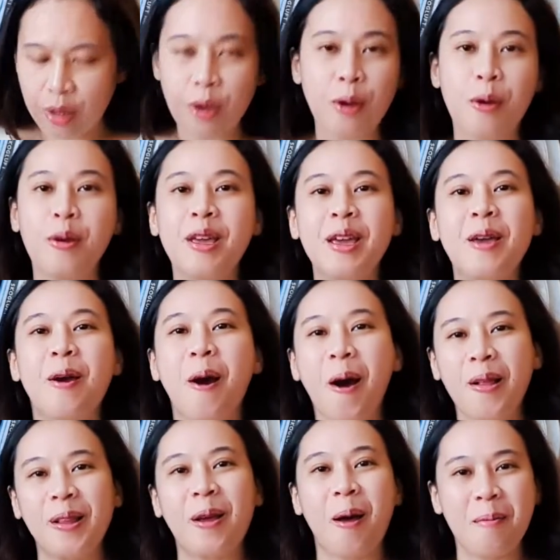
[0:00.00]
Okay,
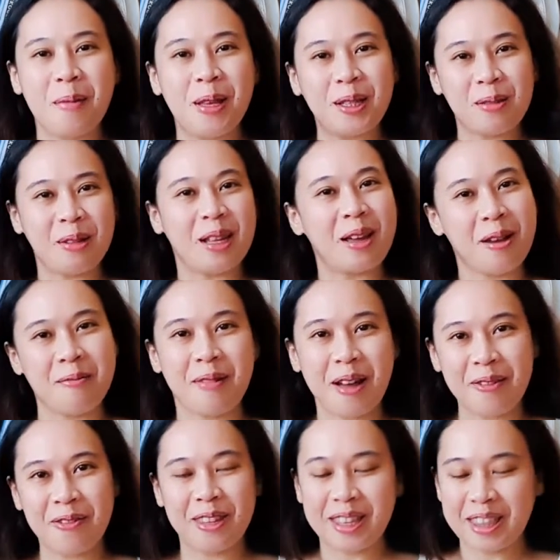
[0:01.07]
all comments will come after